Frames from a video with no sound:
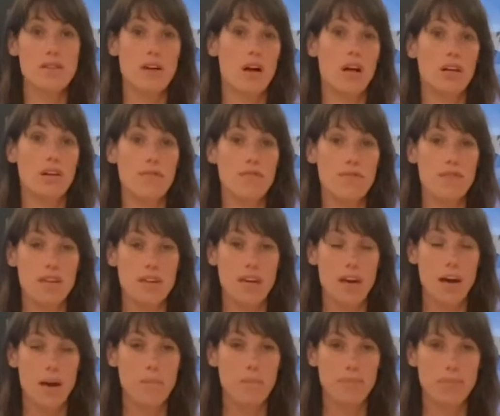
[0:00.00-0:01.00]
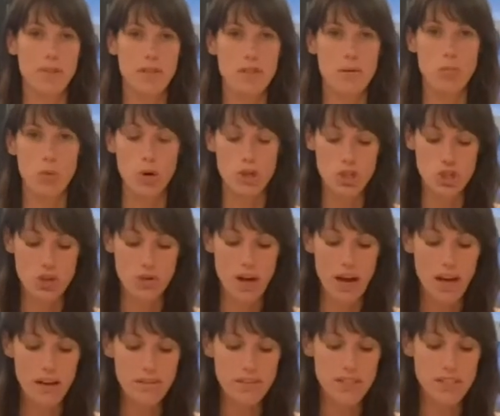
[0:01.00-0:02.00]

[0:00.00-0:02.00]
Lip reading: all of the moisture out.